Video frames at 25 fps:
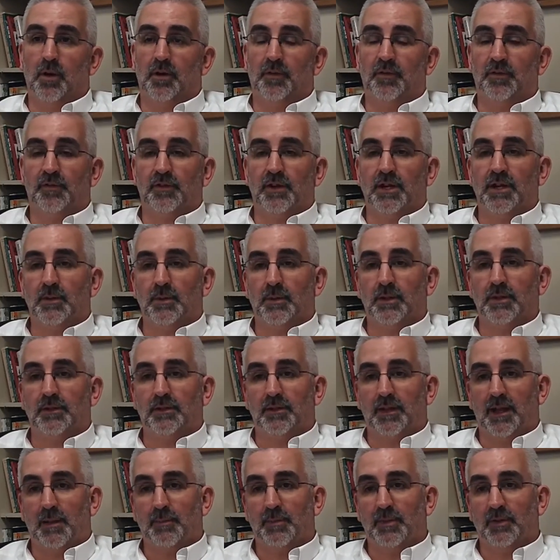
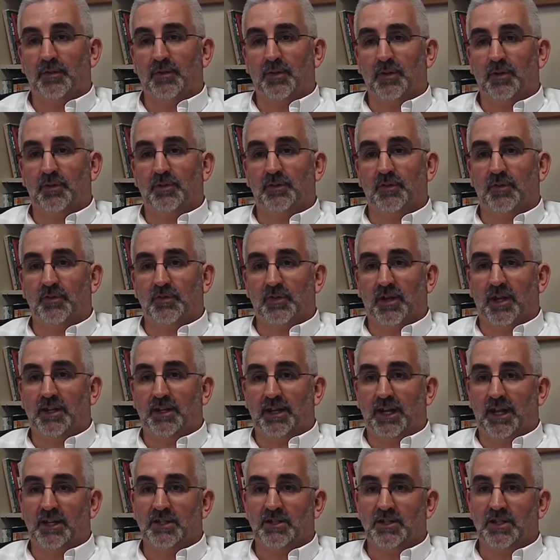frequent episodes of
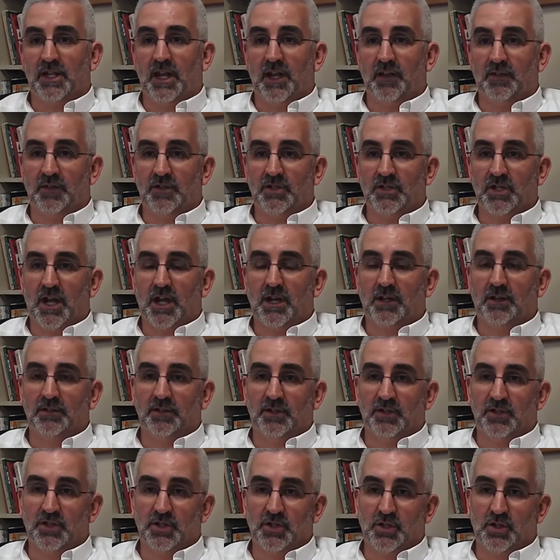trying to educate the
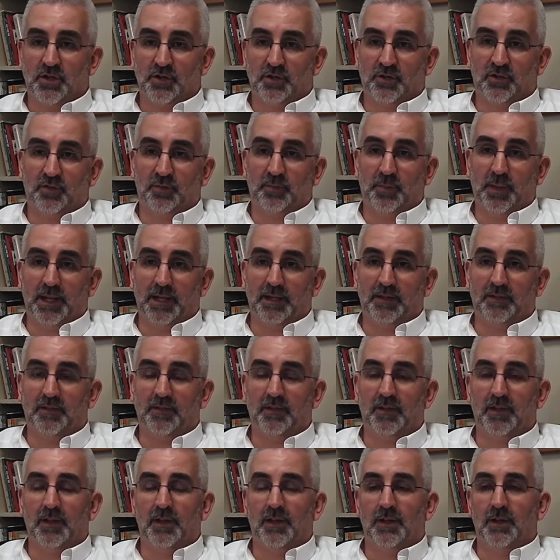child in shorter
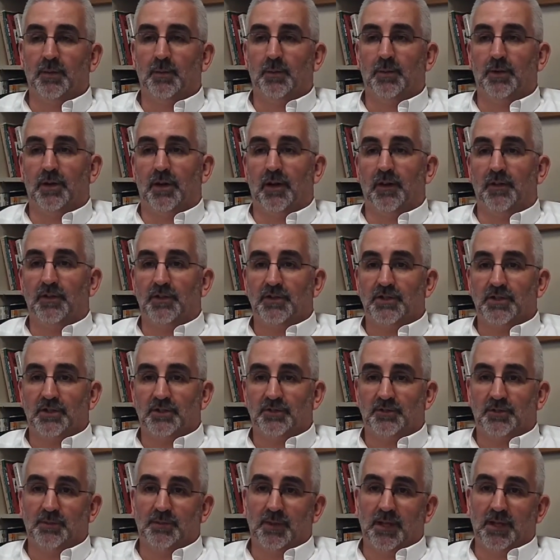spans, where other
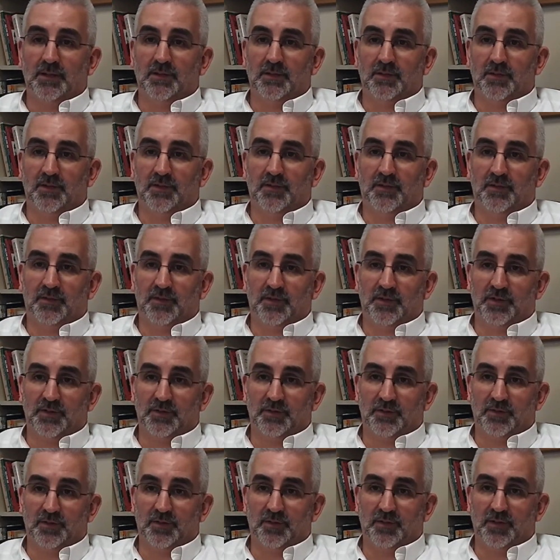children may learn for
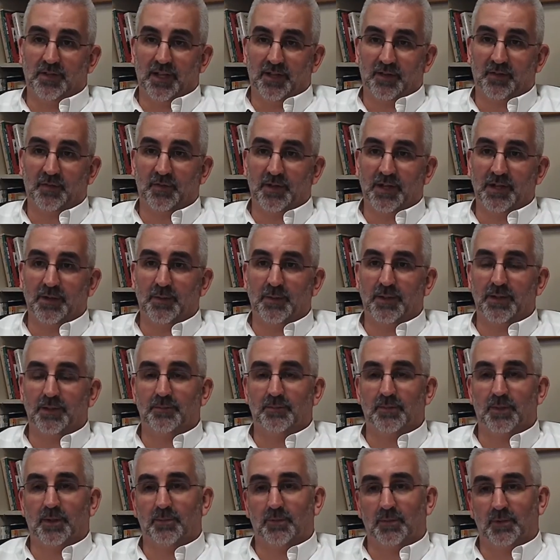less
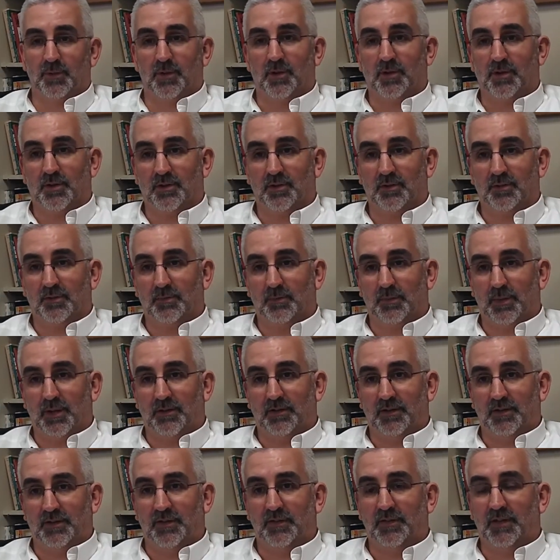frequent but longer
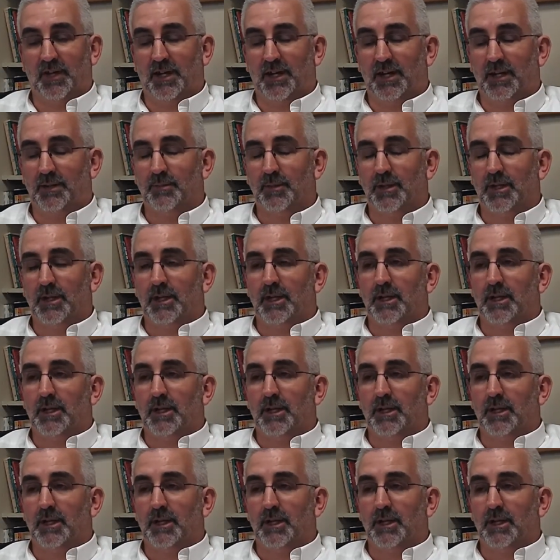periods of time.